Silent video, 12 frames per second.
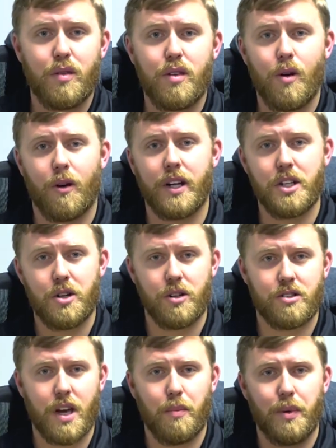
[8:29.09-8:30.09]
your
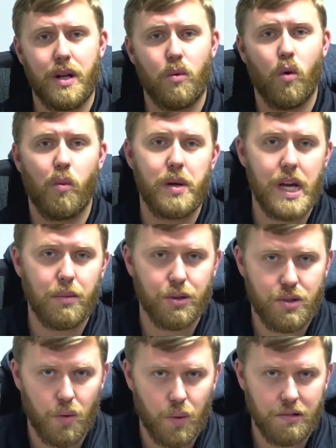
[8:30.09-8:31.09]
insurance company will be able
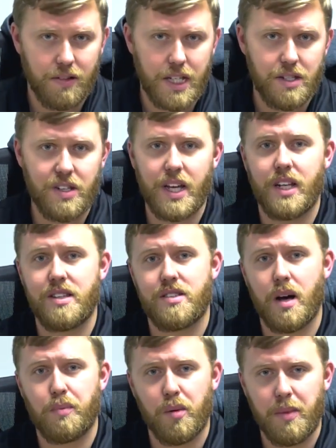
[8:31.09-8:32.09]
to release any
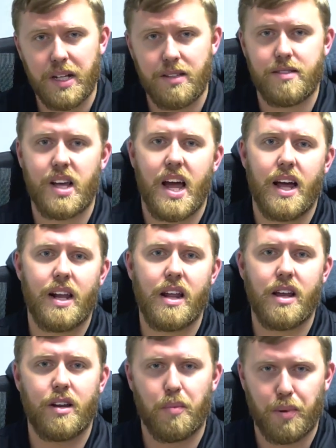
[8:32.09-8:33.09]
supplements and
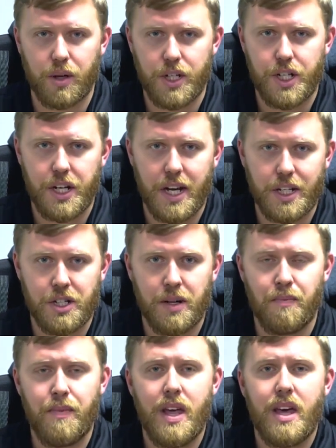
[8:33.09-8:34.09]
any
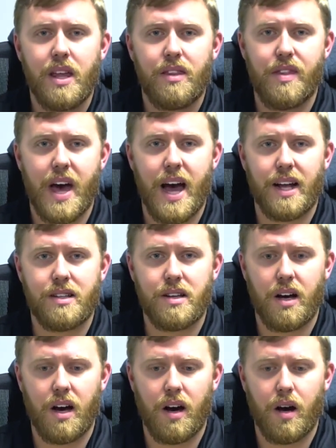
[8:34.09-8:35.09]
depreciation that
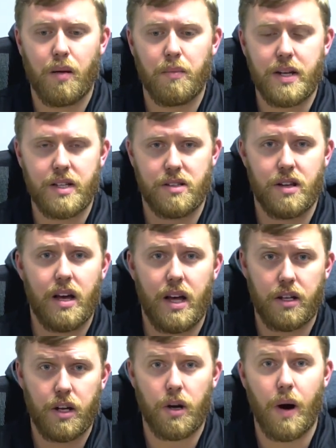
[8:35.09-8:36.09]
is
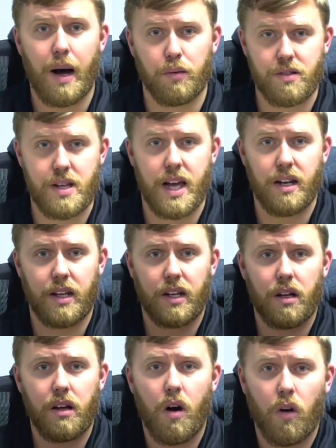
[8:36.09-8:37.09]

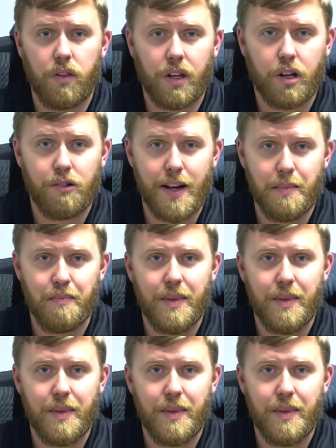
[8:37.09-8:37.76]
outstanding on the claim.